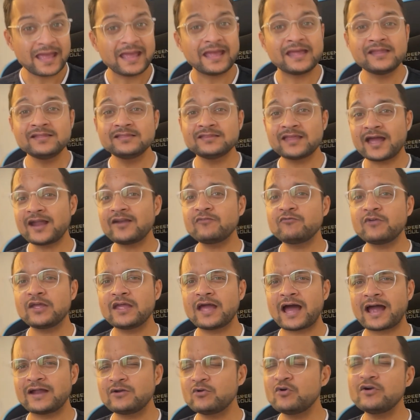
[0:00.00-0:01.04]
In that way,
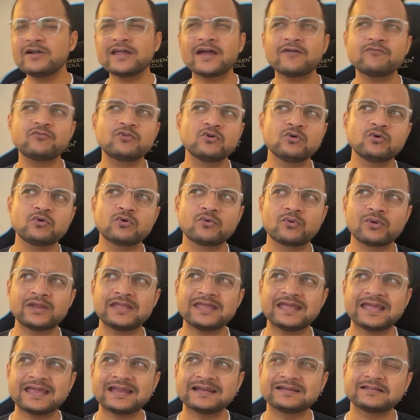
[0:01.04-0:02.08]
I don't have to
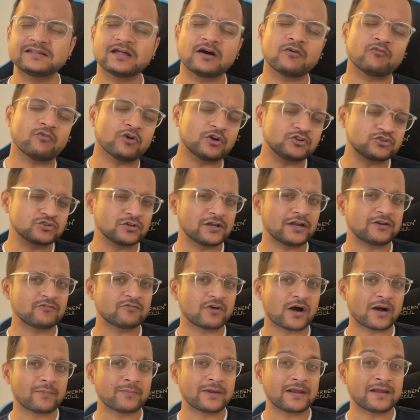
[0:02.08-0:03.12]
create the virtual
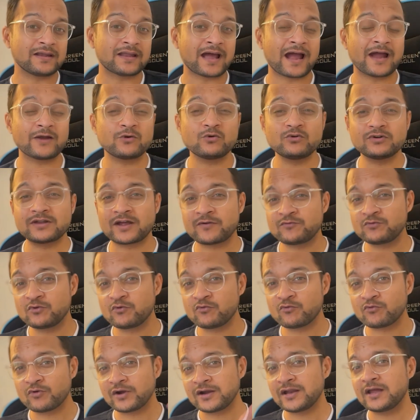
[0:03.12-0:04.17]
environment. I don't have to
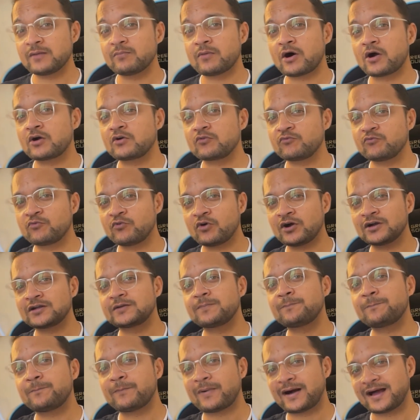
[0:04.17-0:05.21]
worry about what
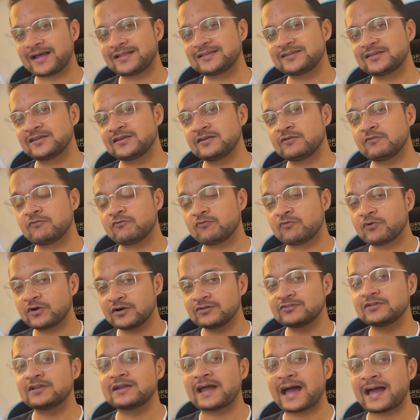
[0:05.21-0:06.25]
Python
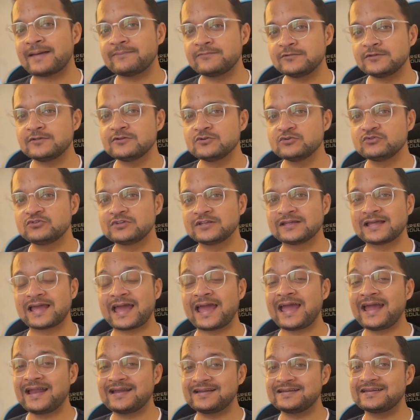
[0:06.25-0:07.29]
version I'm using
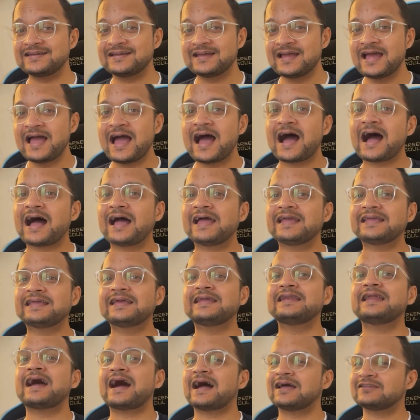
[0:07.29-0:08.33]
and I
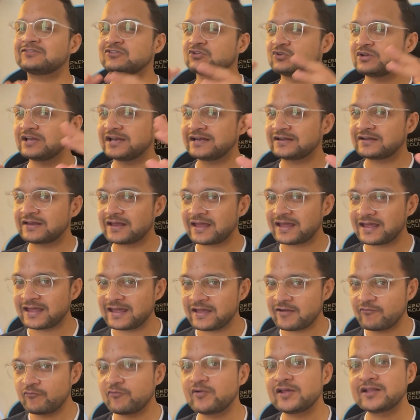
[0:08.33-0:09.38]
can isolate
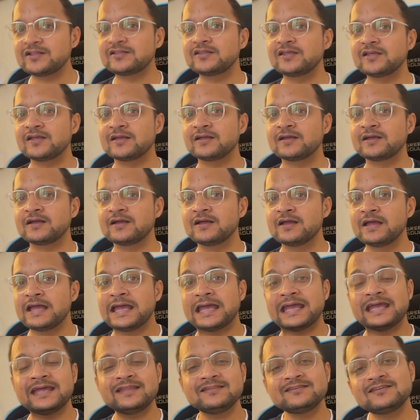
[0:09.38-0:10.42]
everything
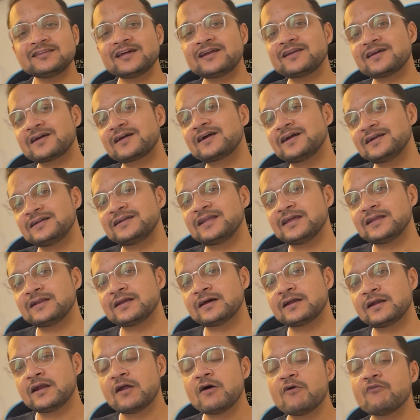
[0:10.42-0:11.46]
inside a
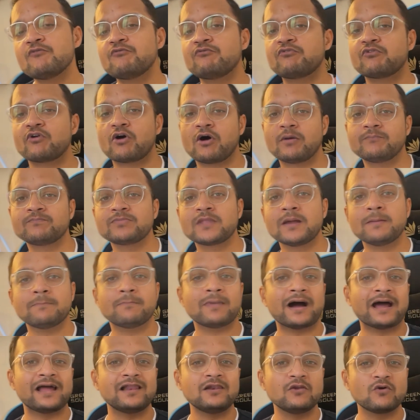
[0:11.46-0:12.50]
container from
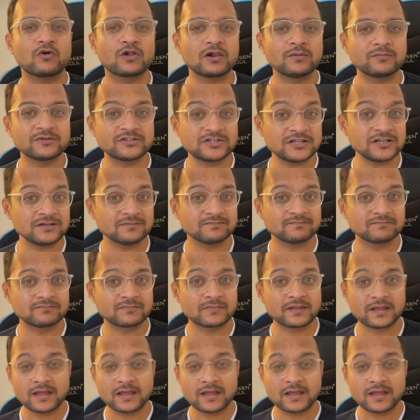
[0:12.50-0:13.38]
my local machine.